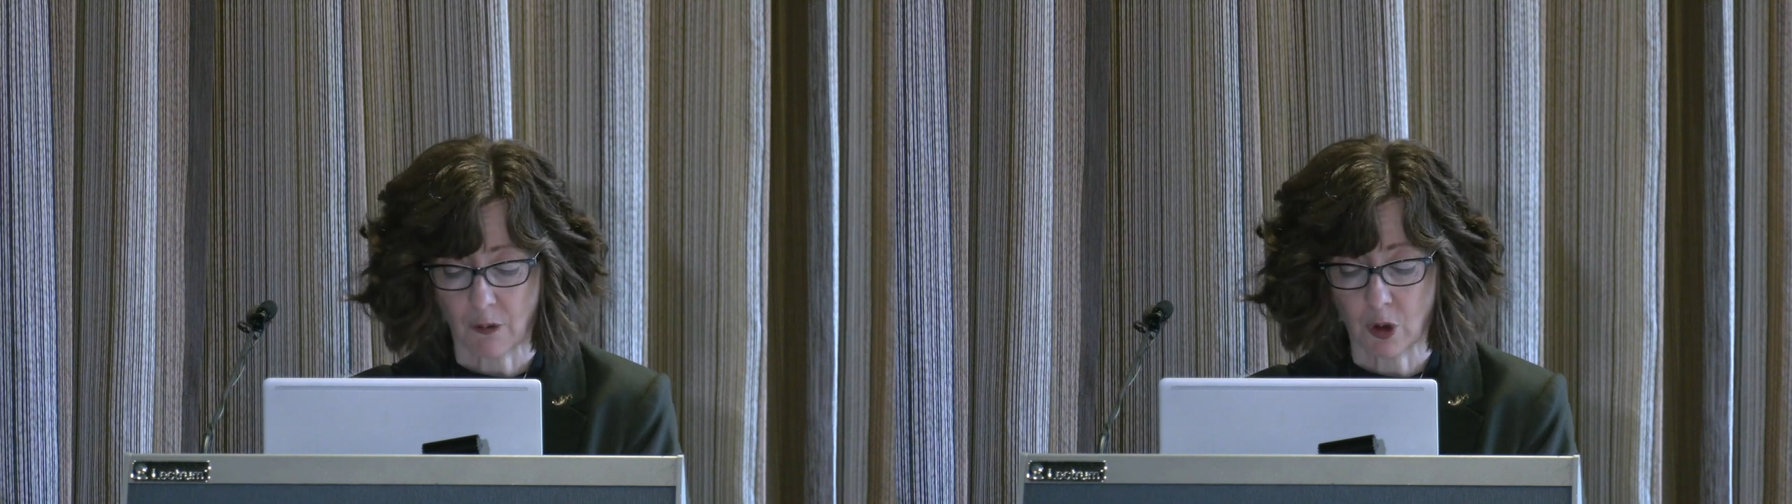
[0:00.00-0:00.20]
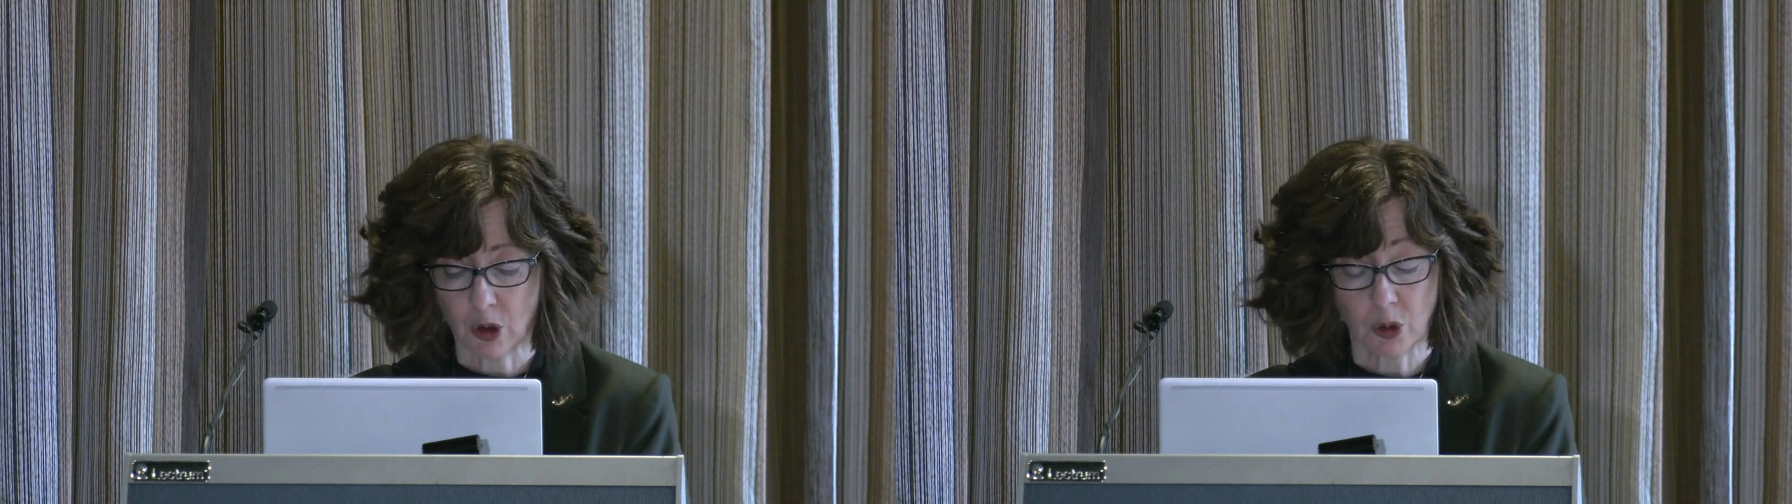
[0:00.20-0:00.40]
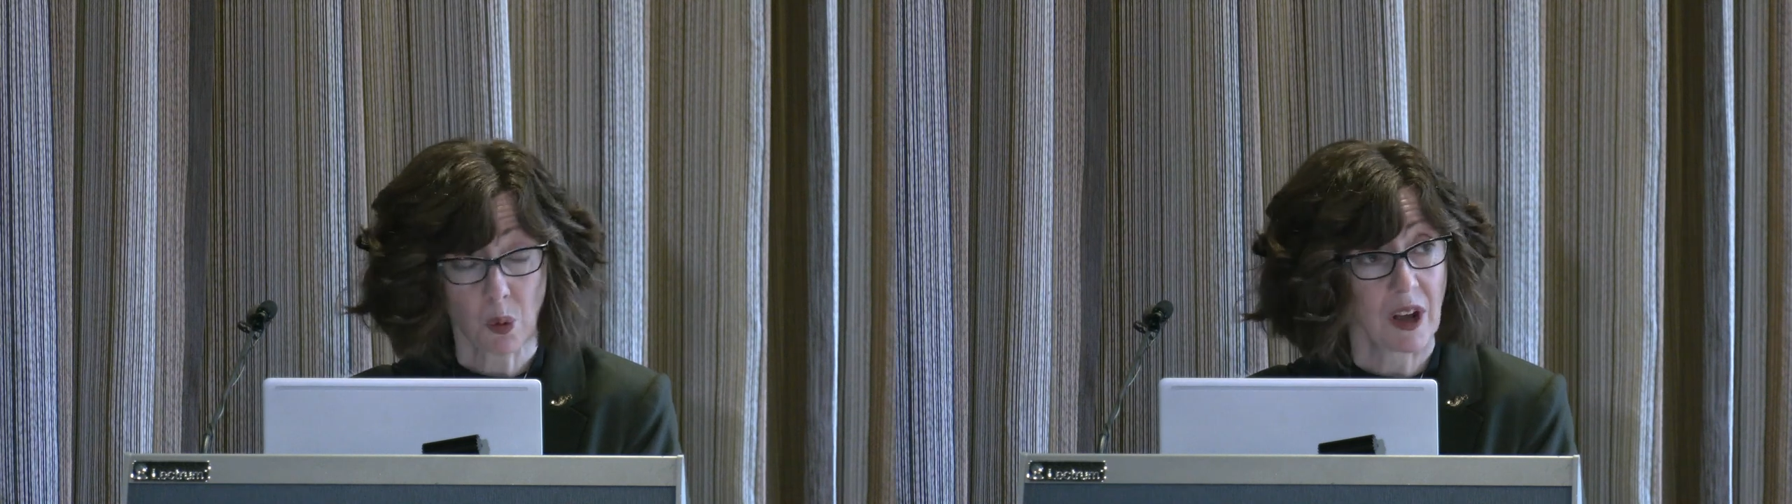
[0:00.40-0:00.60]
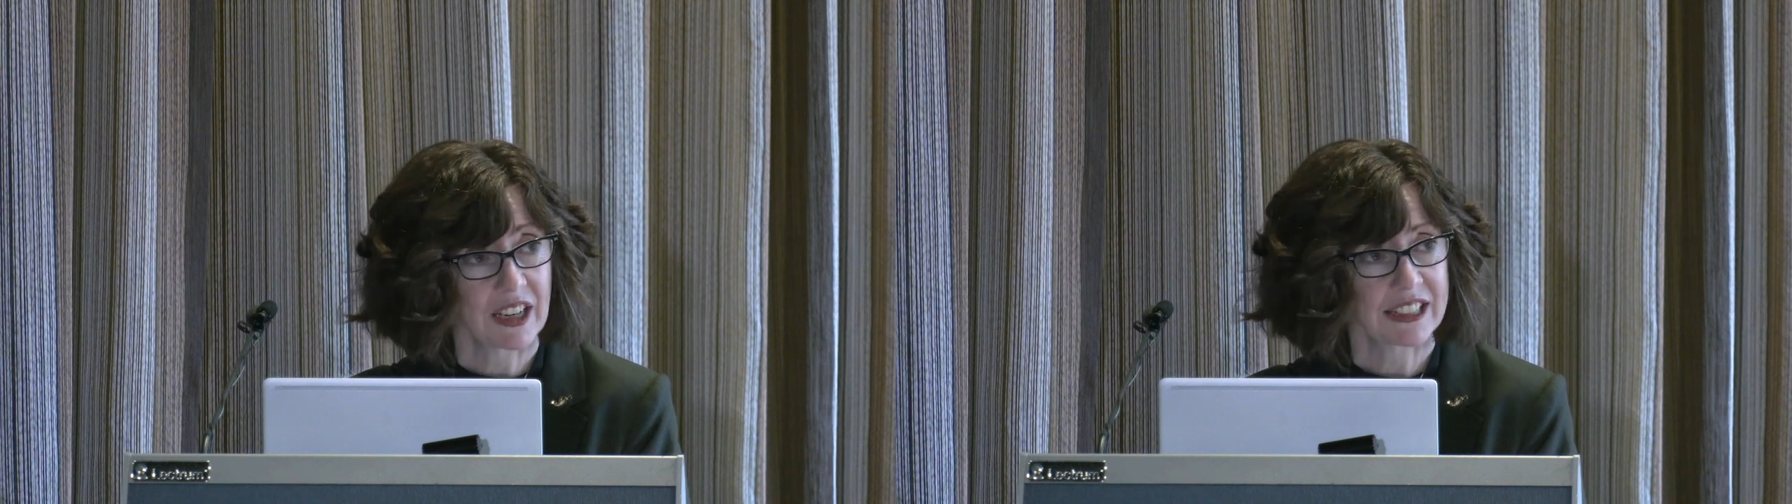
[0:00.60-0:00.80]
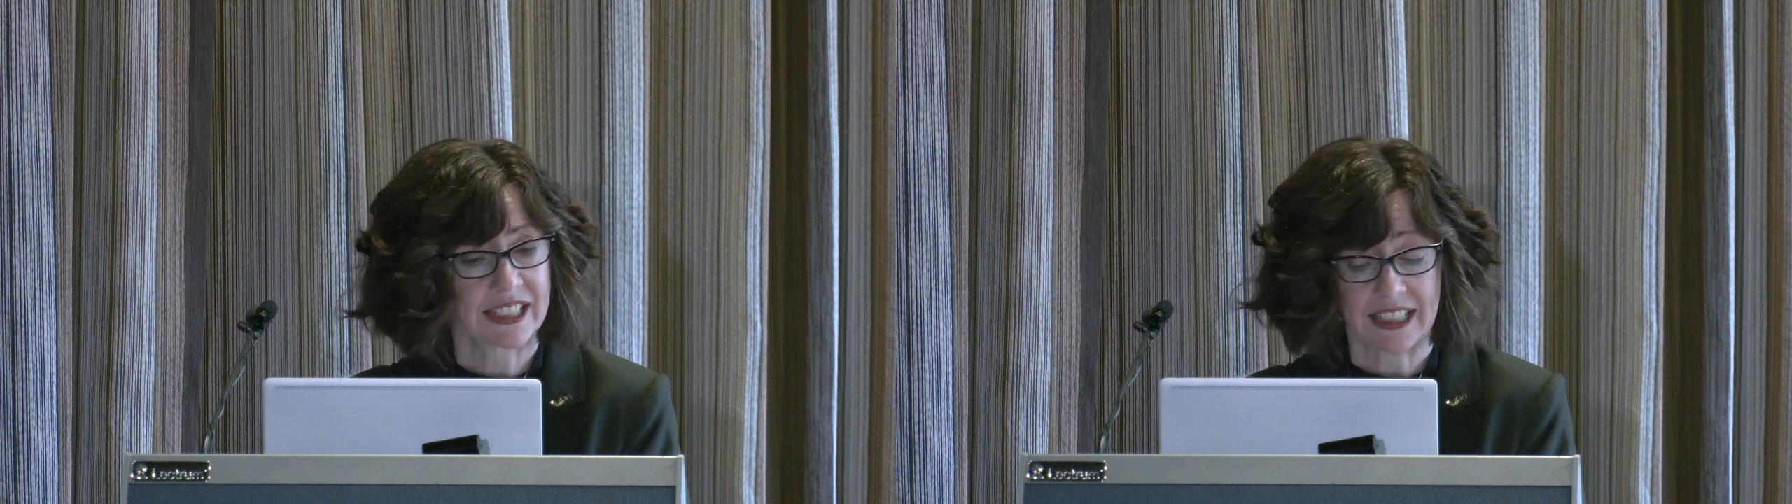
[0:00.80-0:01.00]
of good
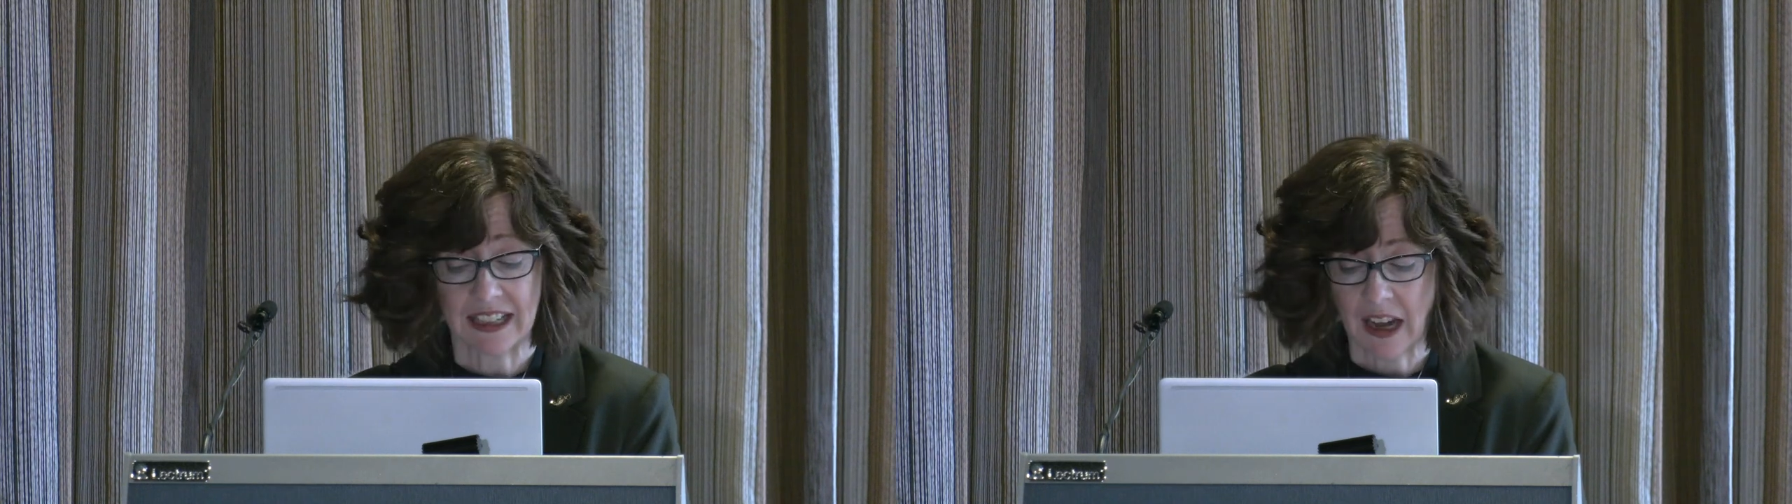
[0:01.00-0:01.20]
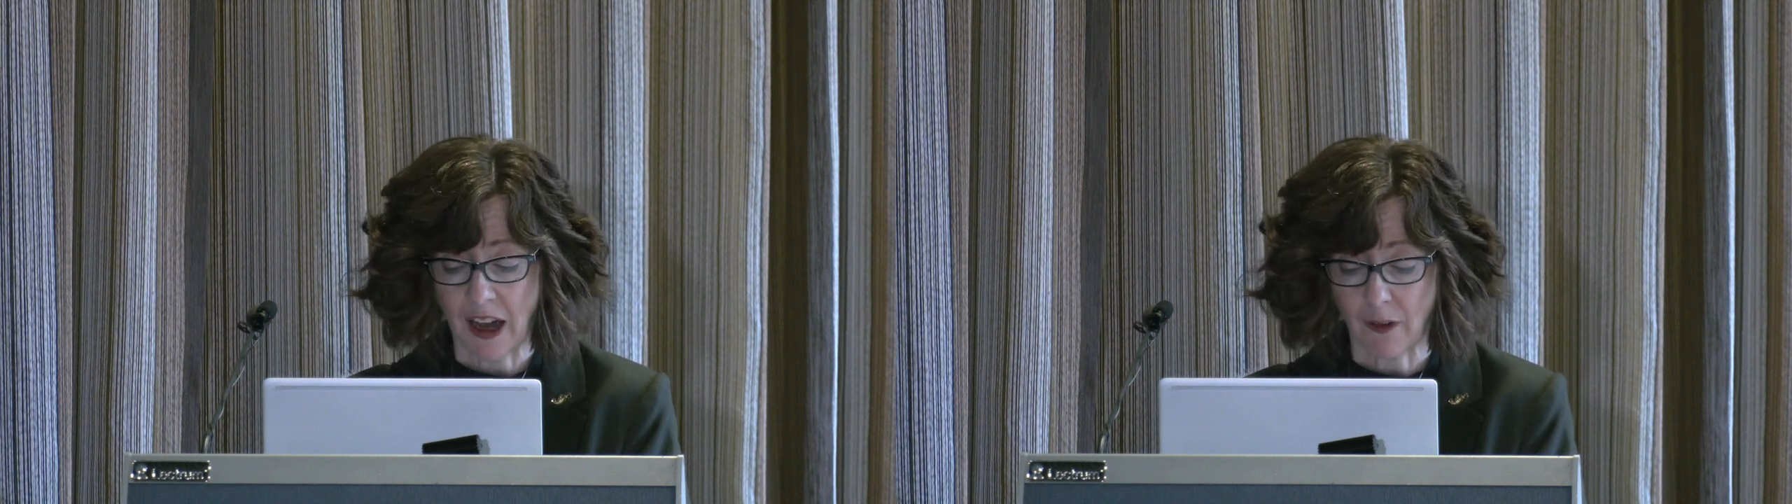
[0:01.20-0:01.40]
quality,